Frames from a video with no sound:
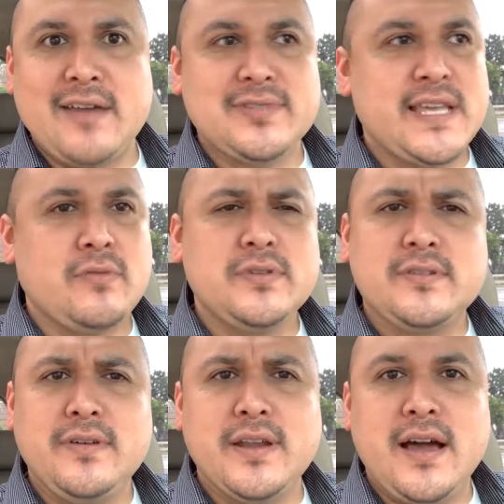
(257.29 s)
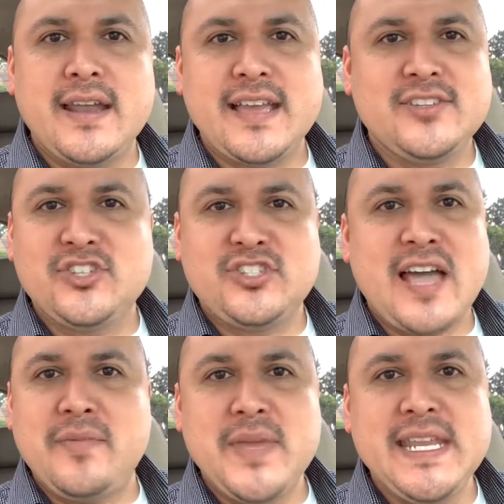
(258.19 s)
I was like, what's going on? I could just
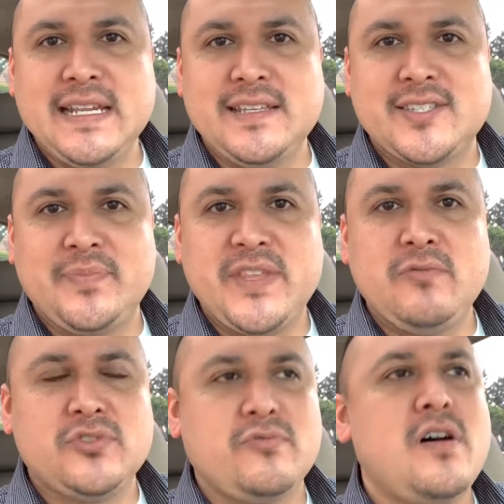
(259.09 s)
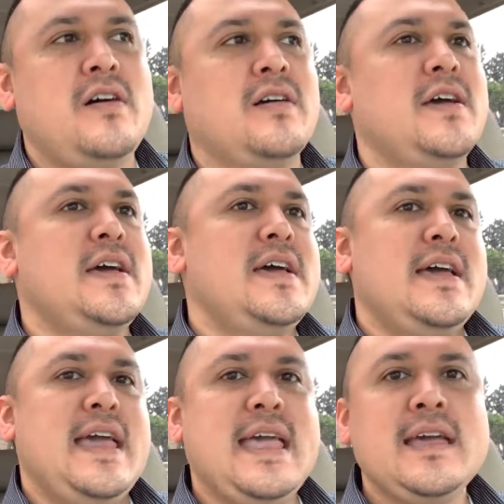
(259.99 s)
tell immediately something was wrong.
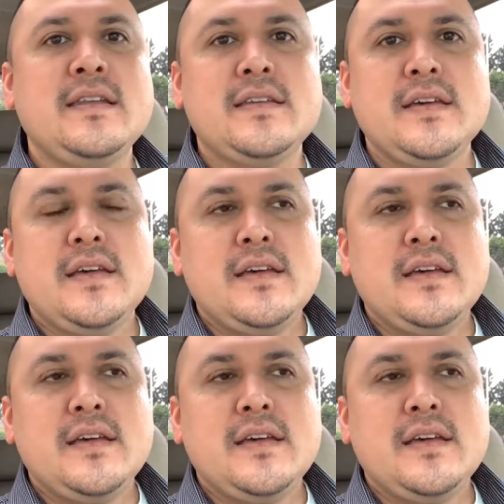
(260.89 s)
And,